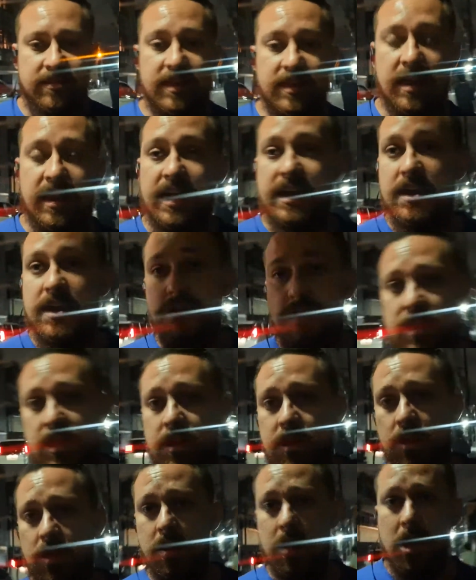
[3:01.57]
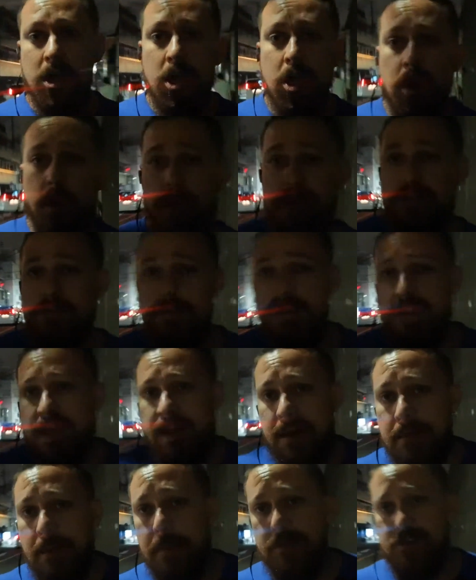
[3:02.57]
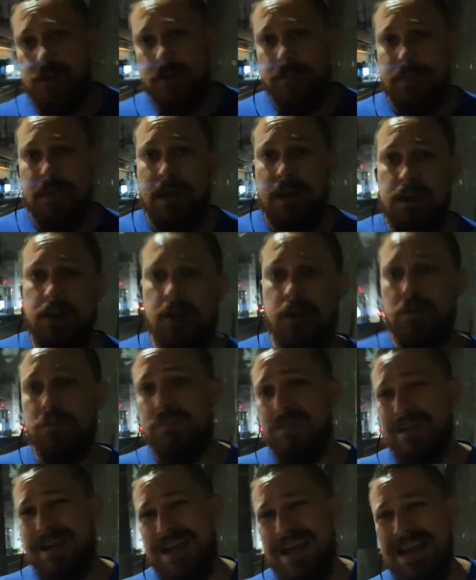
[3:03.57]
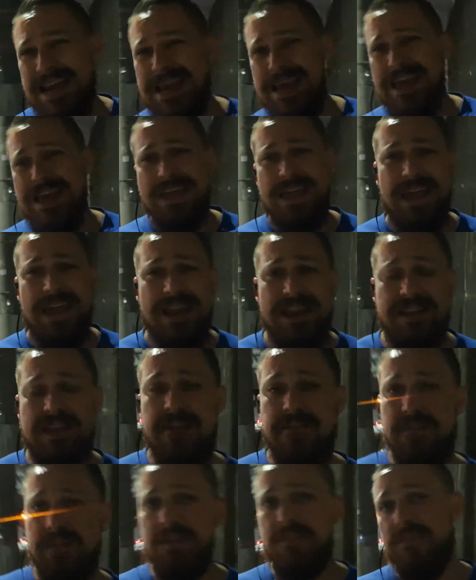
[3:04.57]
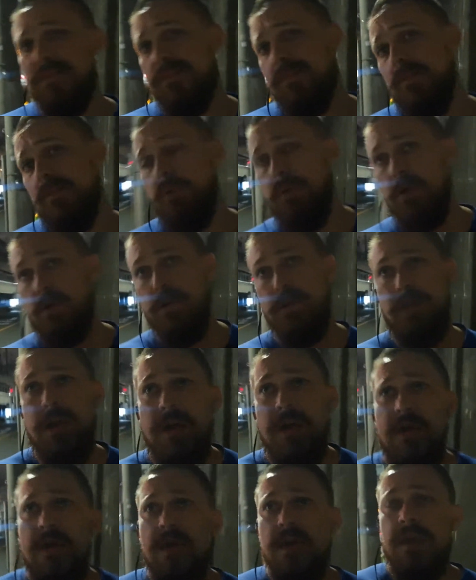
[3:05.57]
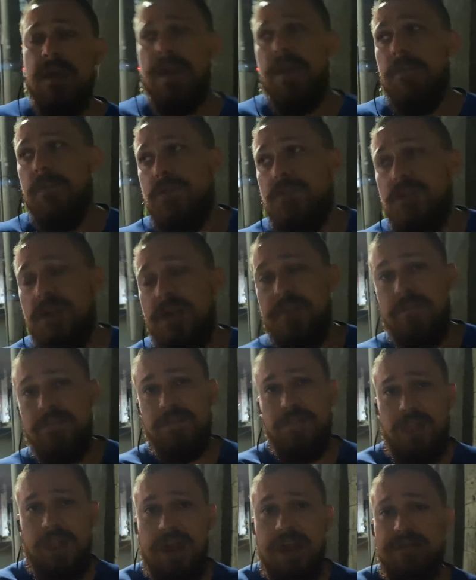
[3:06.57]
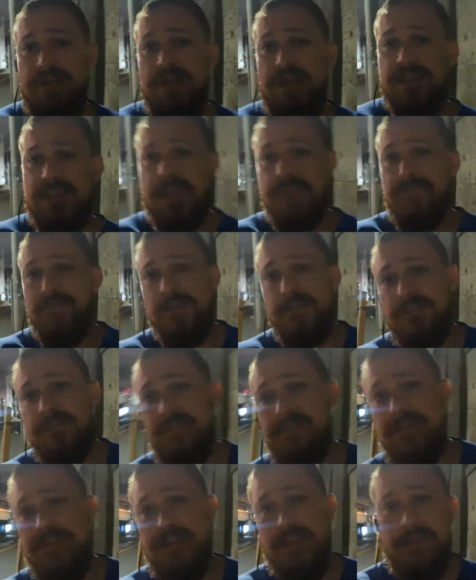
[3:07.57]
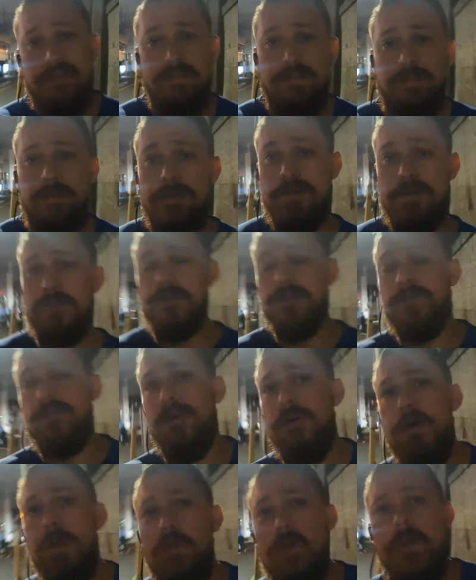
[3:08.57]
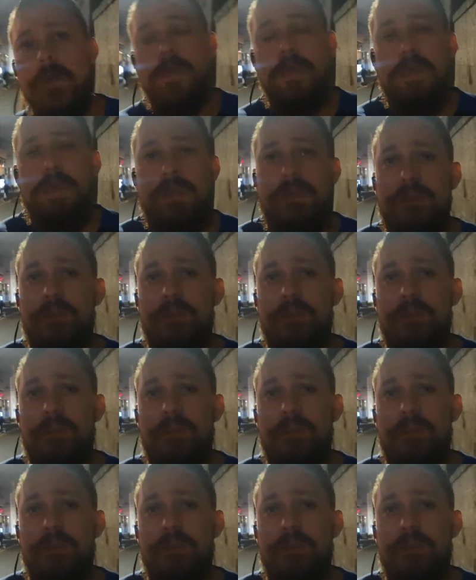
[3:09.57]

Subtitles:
that like you can, once you make a membership there, you can go to Anytime Fitness in the world, and there's a lot of Anytime Fitnesses here in Tokyo. So we